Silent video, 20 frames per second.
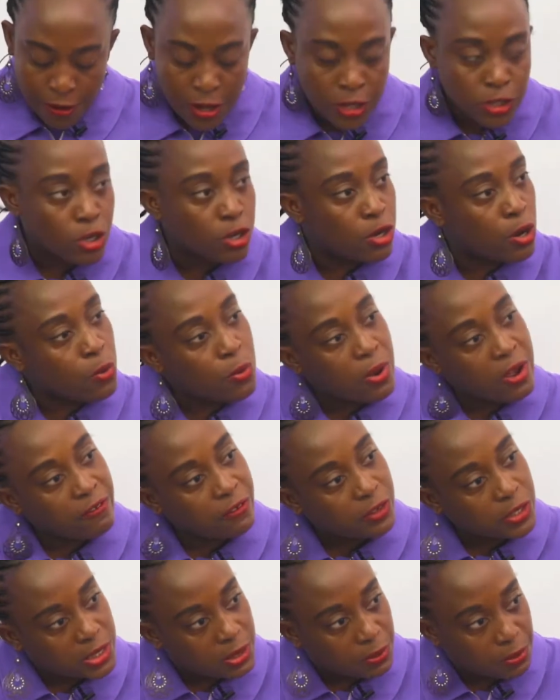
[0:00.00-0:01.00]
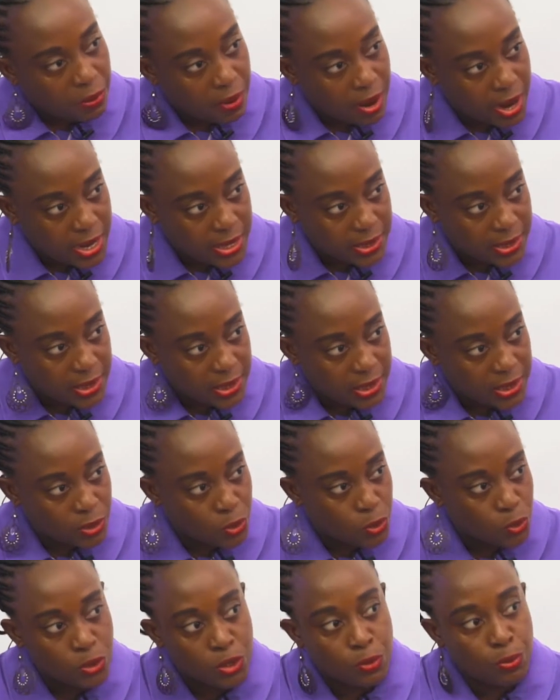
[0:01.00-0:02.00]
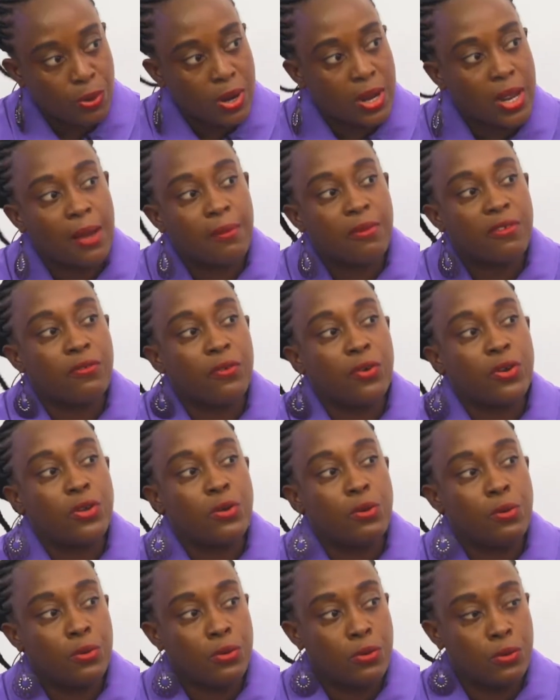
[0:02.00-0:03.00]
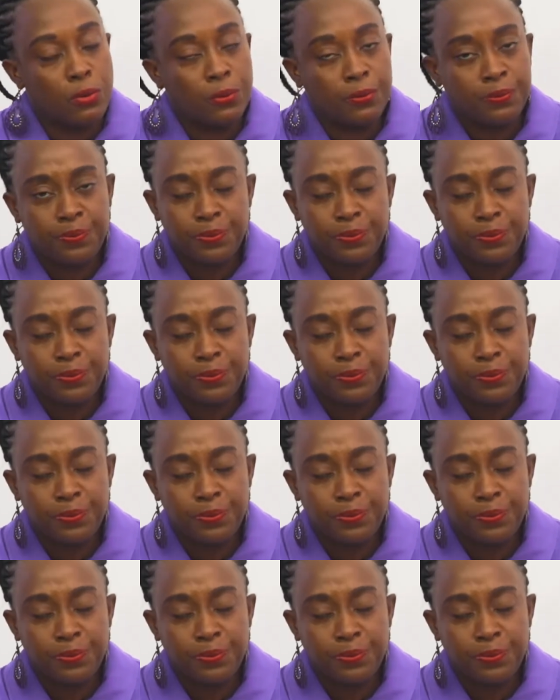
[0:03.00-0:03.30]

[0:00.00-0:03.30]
So you don't wait for surprises to spring up before you.